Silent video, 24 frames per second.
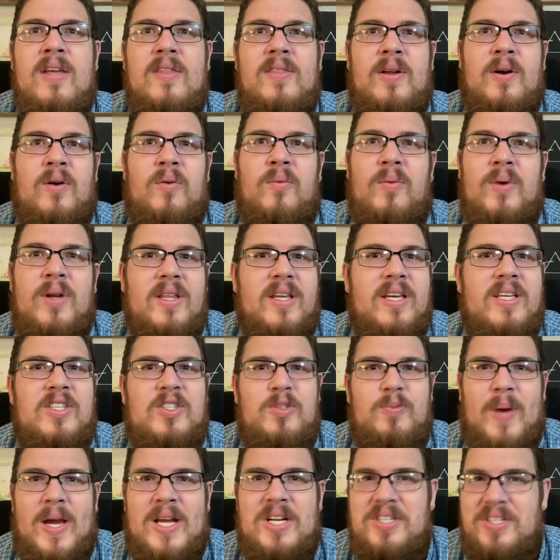that are really
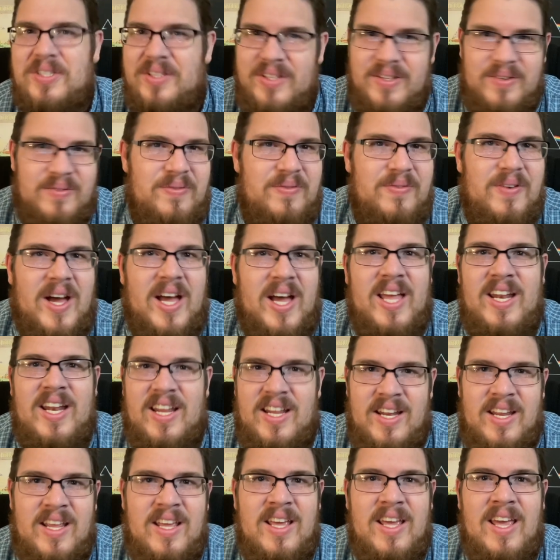special and
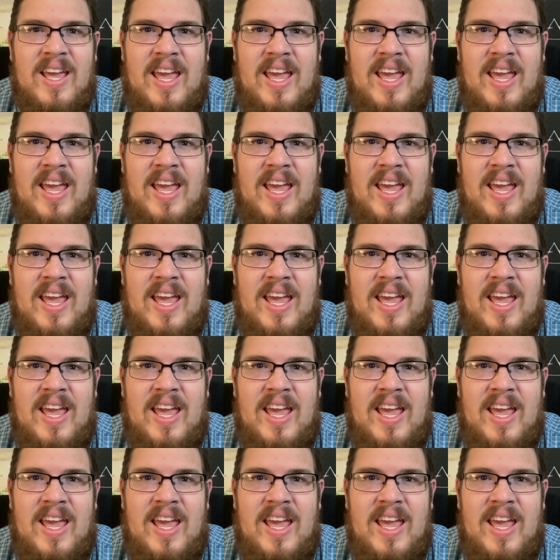fun